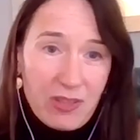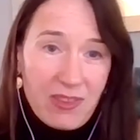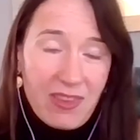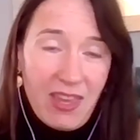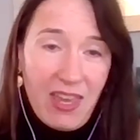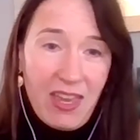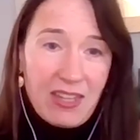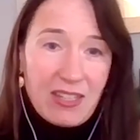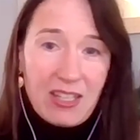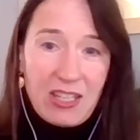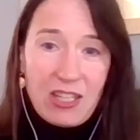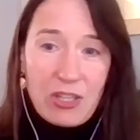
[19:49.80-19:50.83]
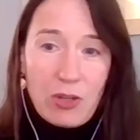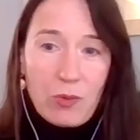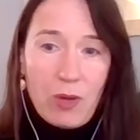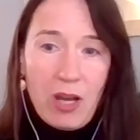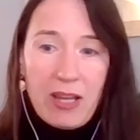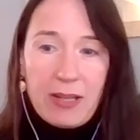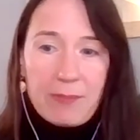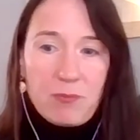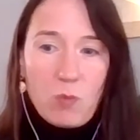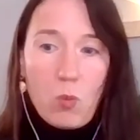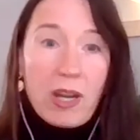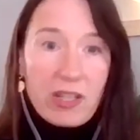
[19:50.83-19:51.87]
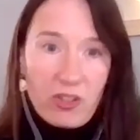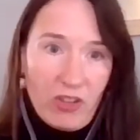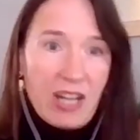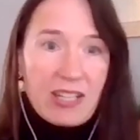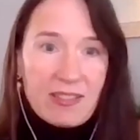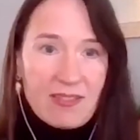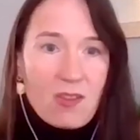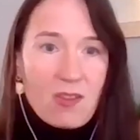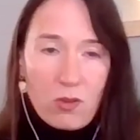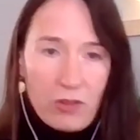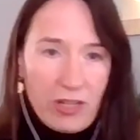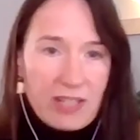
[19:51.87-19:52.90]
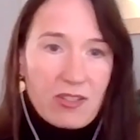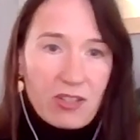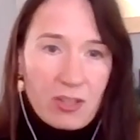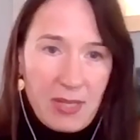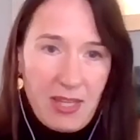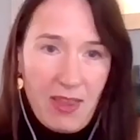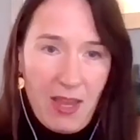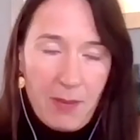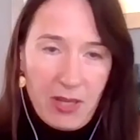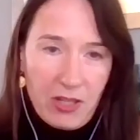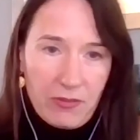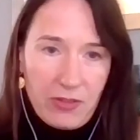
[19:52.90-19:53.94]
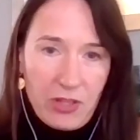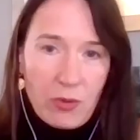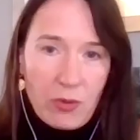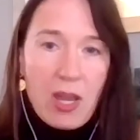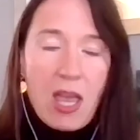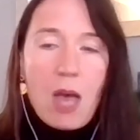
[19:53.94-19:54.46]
than, white grains. Whole grains are going to be a lot better for you.